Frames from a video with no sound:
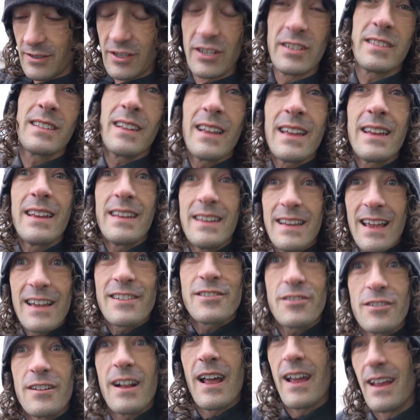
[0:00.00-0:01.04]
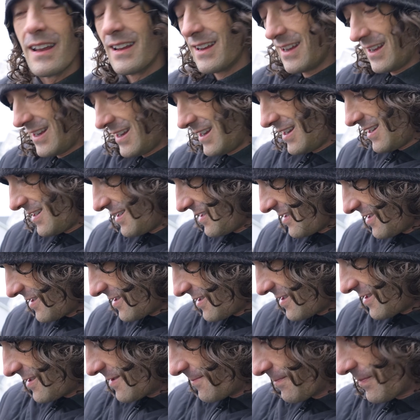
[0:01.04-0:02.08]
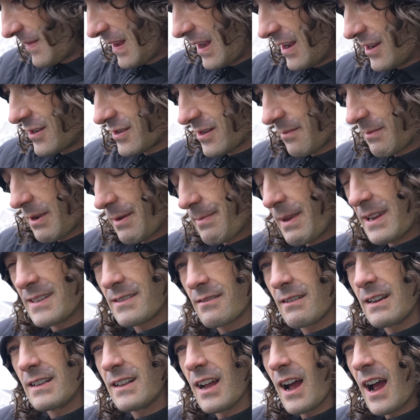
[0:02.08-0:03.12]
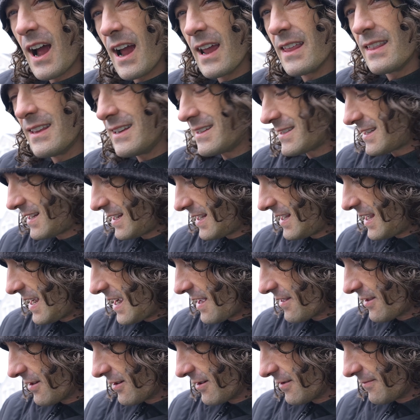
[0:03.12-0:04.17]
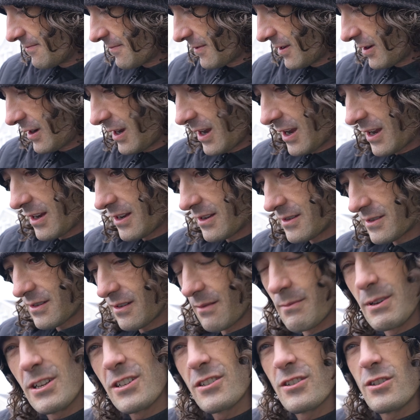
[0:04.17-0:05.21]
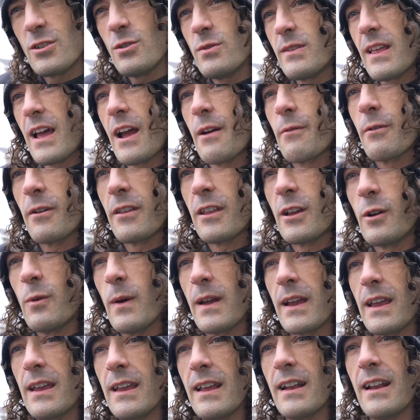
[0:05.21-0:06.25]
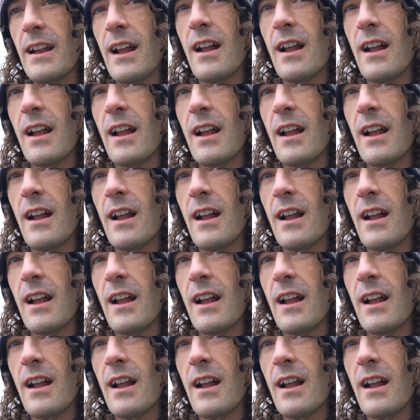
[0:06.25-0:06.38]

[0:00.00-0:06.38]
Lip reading: just like yesterday. So I'm gonna basically tie these together, okay? So let me just do that really quick and get it